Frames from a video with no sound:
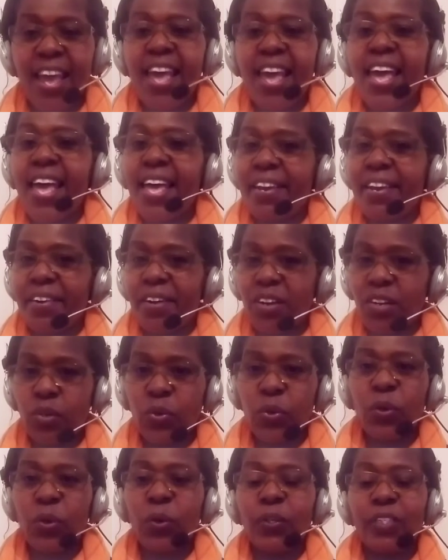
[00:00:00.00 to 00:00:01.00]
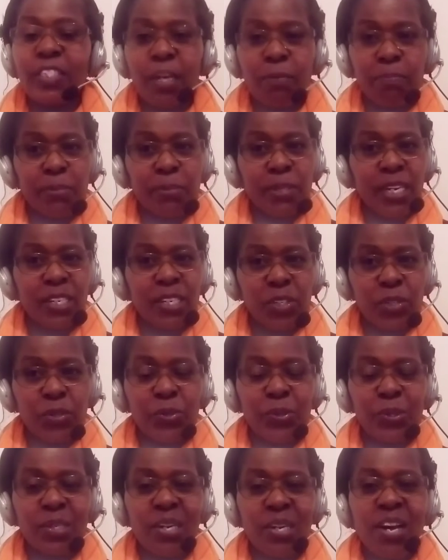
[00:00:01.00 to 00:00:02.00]
and Luke, chapter
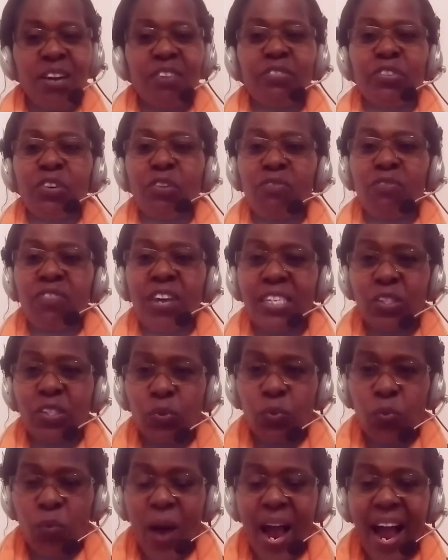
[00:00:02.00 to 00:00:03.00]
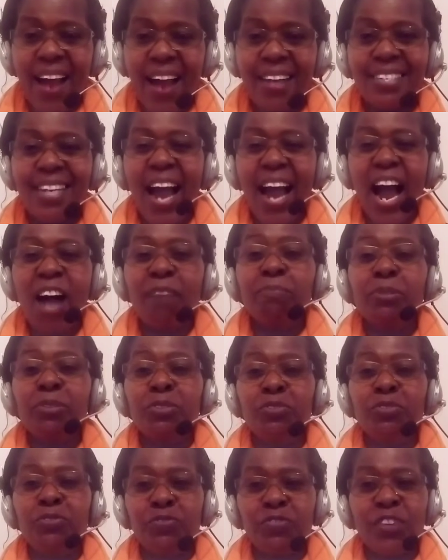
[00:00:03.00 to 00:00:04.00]
2, from verse 1 up
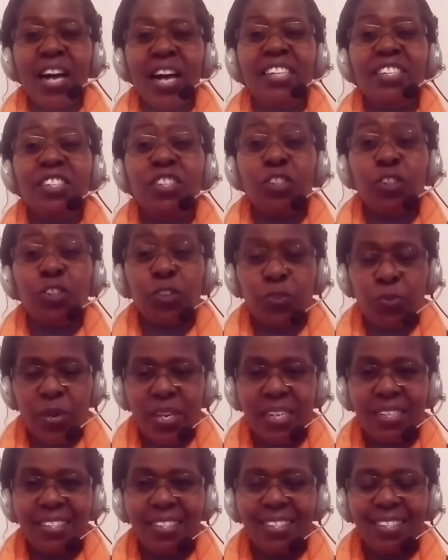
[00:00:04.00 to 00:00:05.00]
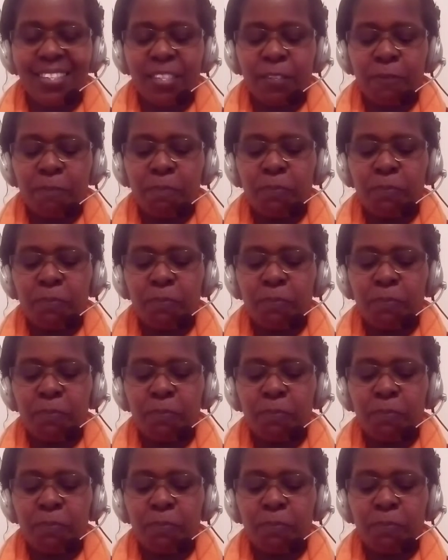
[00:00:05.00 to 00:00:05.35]
to verse 20.